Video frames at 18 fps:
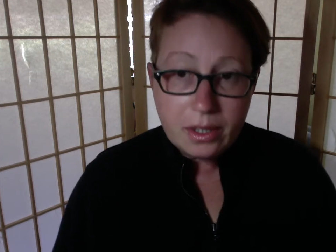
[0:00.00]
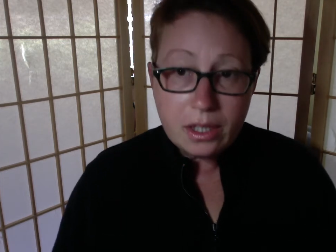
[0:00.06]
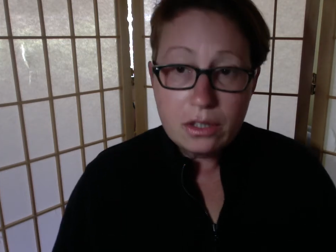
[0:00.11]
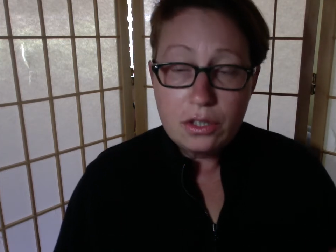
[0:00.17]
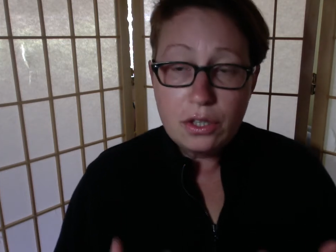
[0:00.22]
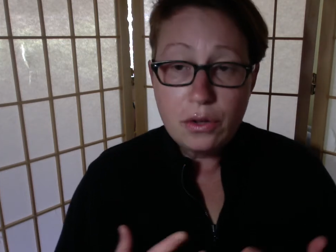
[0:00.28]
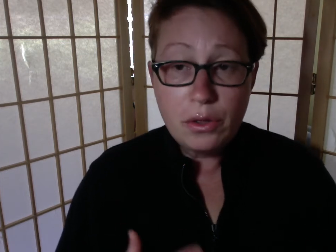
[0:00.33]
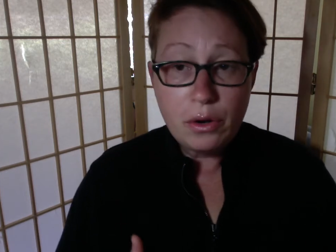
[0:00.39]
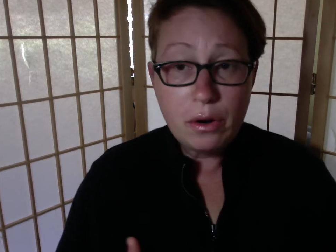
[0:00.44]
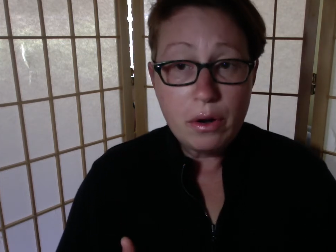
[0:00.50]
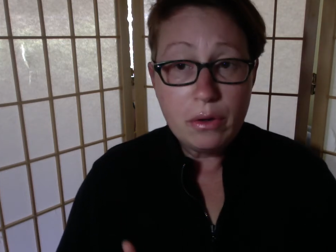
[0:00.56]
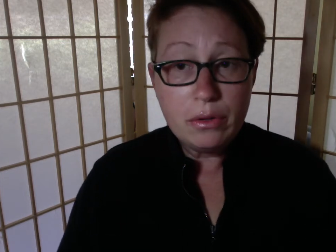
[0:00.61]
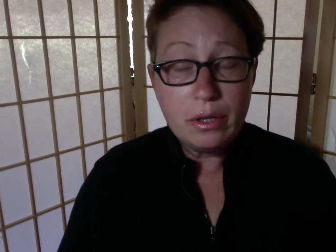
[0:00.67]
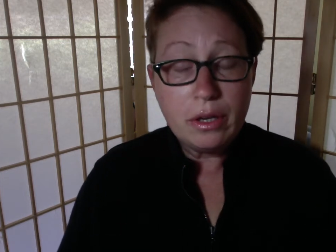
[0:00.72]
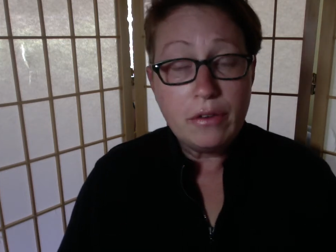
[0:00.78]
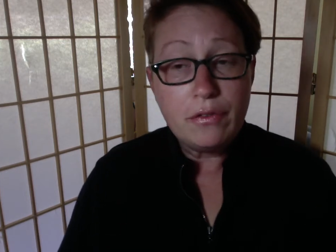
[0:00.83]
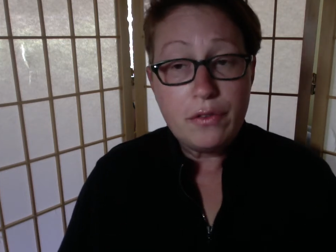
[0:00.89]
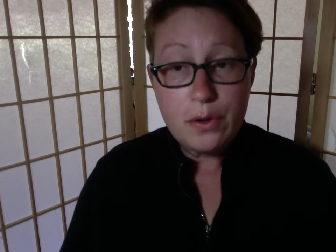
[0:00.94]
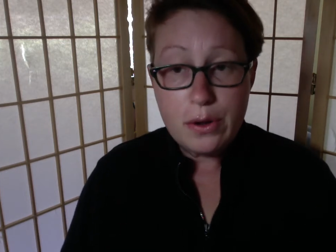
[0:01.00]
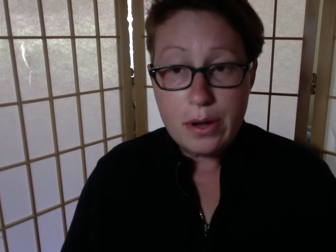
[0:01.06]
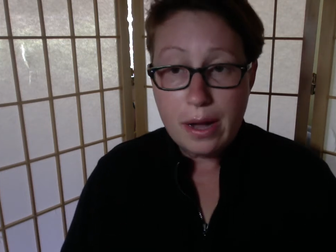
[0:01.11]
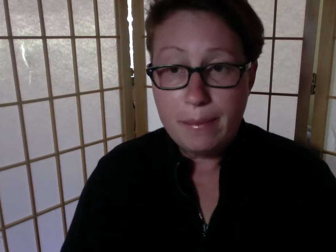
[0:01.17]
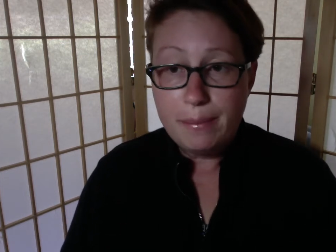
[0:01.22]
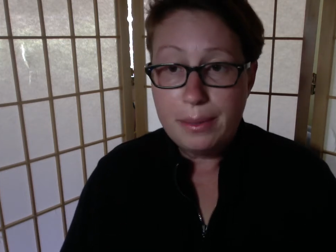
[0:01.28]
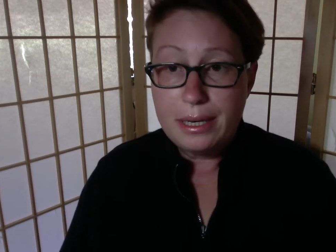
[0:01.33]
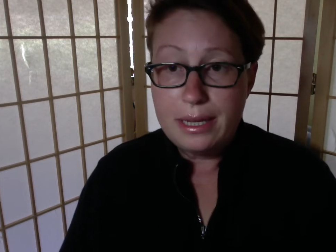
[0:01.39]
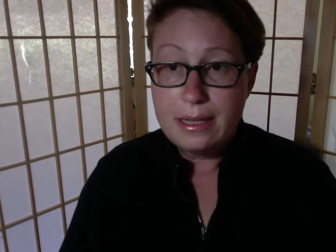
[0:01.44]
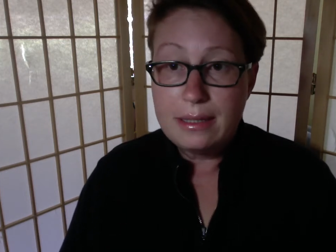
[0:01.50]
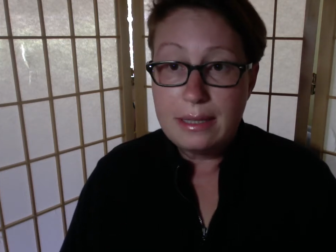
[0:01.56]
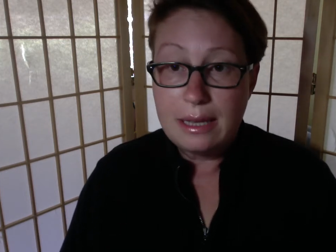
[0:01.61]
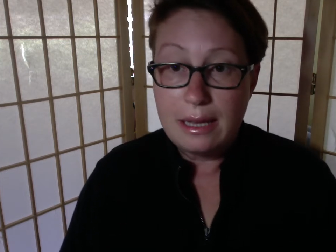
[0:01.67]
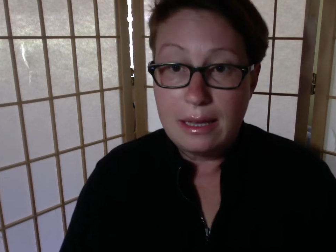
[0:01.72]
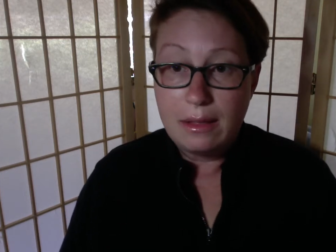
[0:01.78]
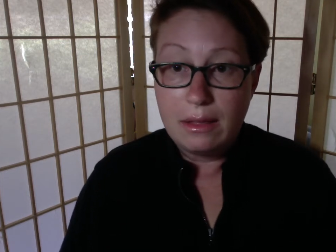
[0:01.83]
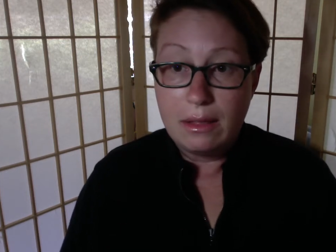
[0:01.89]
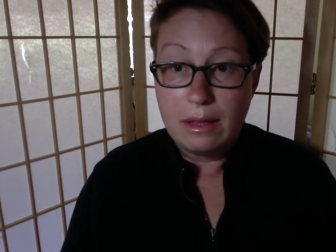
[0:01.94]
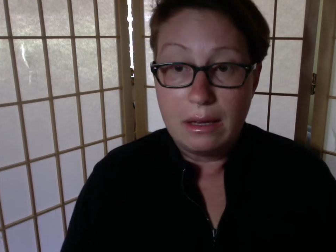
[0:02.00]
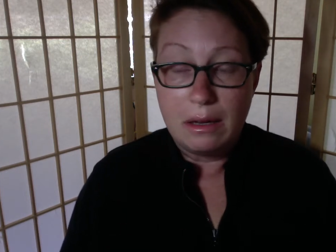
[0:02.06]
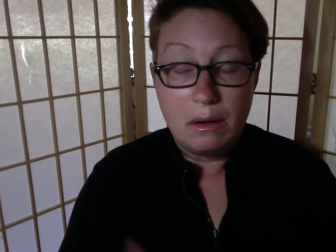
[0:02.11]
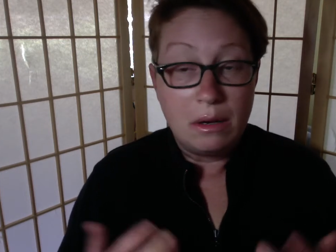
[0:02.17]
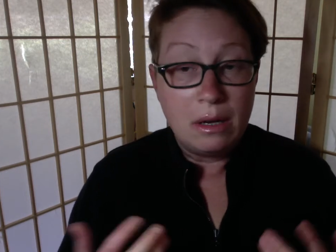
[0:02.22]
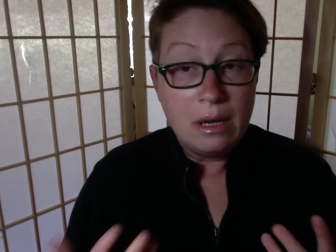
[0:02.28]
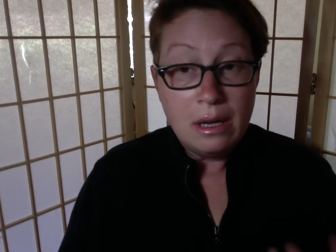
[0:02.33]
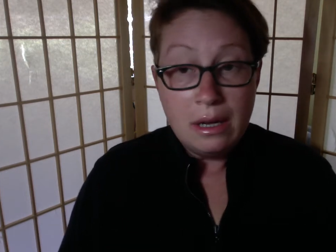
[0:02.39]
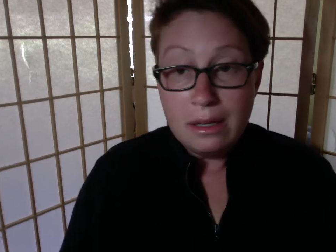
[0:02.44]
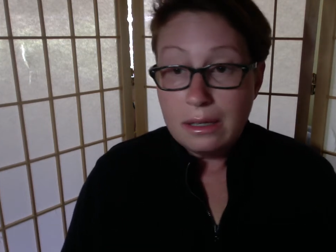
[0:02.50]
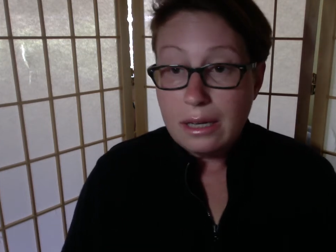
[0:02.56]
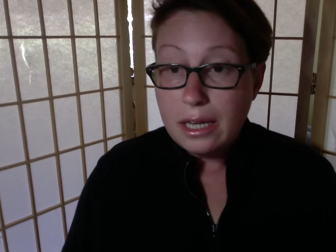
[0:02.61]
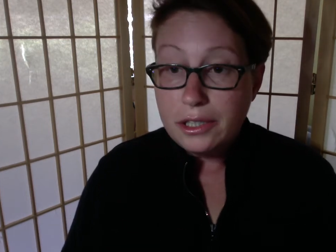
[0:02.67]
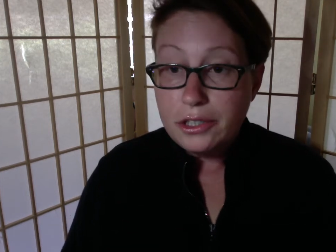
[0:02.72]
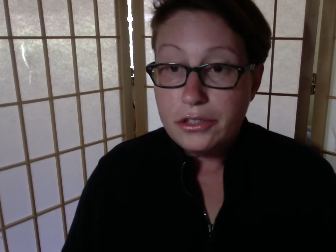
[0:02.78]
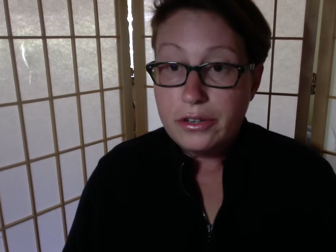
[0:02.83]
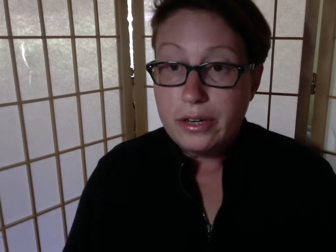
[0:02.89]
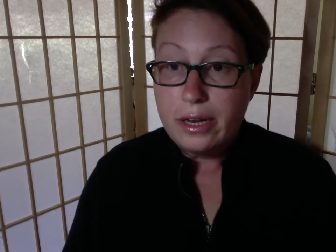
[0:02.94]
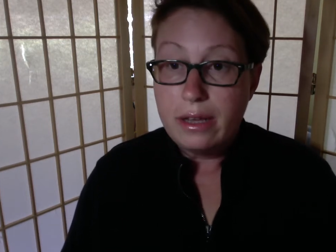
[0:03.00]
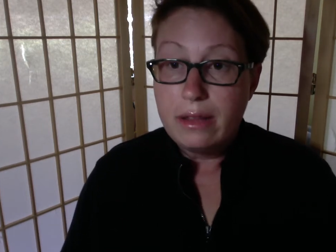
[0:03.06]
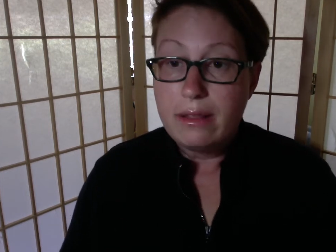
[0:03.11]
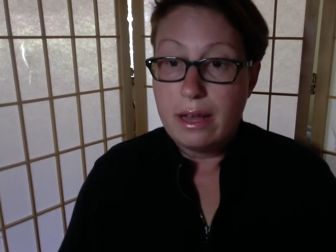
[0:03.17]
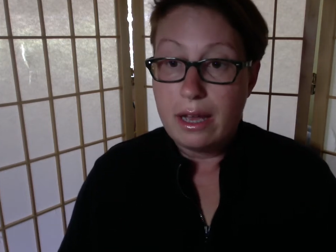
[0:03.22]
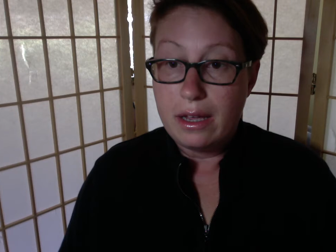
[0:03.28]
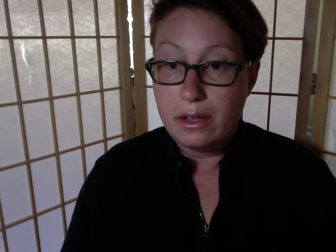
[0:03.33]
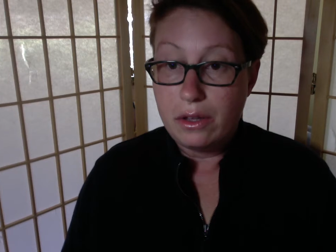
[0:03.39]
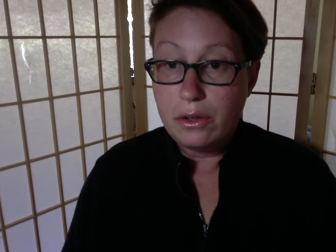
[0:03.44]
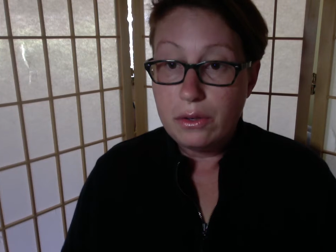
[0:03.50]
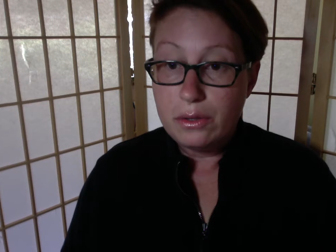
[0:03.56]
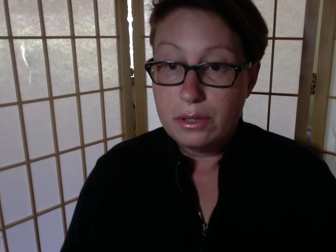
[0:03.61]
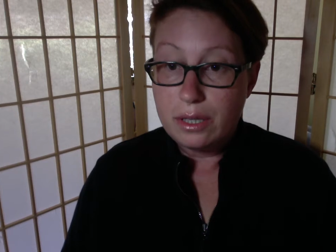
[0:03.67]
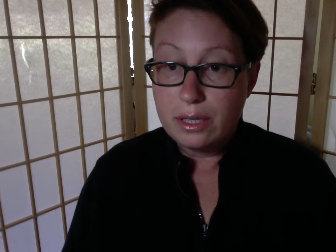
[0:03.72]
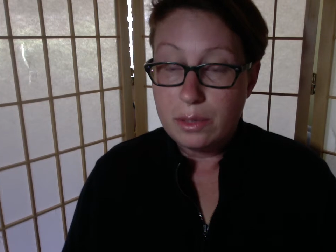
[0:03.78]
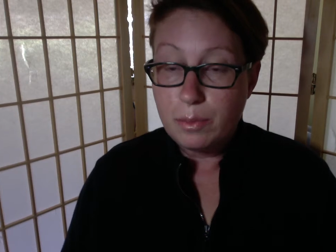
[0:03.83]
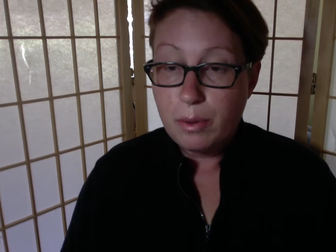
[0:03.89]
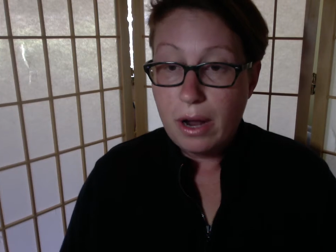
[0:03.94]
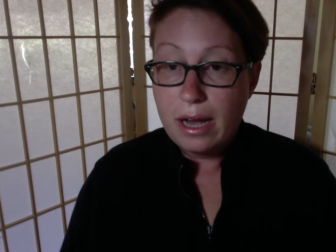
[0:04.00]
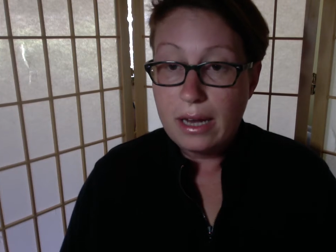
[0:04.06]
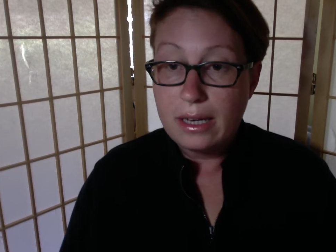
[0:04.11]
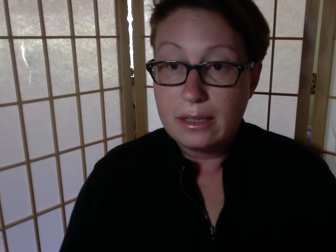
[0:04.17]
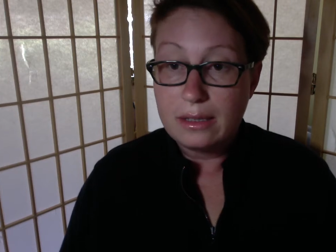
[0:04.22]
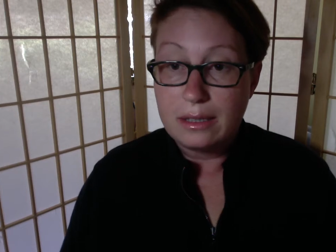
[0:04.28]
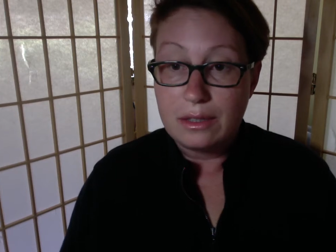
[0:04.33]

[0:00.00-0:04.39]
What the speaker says: So there are only a few companies in the country that use this product.